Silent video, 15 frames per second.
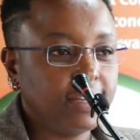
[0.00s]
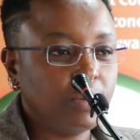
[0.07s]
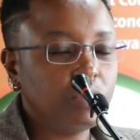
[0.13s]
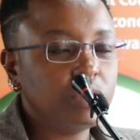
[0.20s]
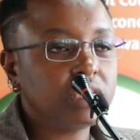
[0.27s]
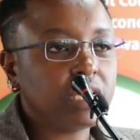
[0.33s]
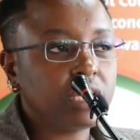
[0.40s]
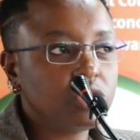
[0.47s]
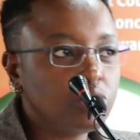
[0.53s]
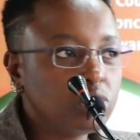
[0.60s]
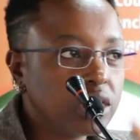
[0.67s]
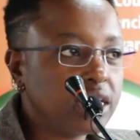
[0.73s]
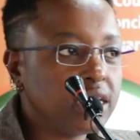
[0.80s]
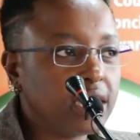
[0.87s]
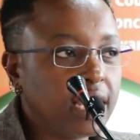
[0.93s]
who is a
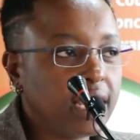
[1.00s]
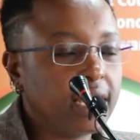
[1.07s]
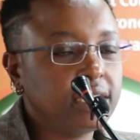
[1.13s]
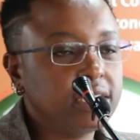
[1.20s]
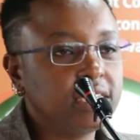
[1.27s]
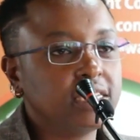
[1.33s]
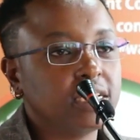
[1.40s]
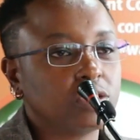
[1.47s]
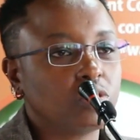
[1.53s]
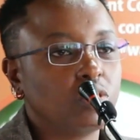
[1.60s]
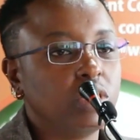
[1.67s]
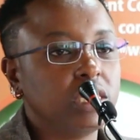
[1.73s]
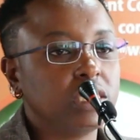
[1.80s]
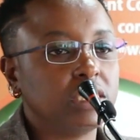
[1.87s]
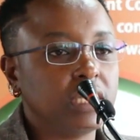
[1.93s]
tutor in a teacher's
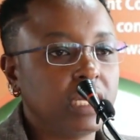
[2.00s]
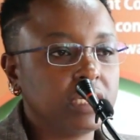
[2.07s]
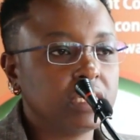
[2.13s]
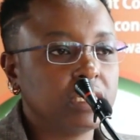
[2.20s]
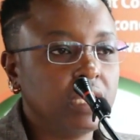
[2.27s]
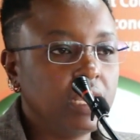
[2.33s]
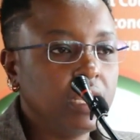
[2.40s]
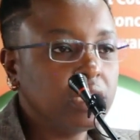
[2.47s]
college that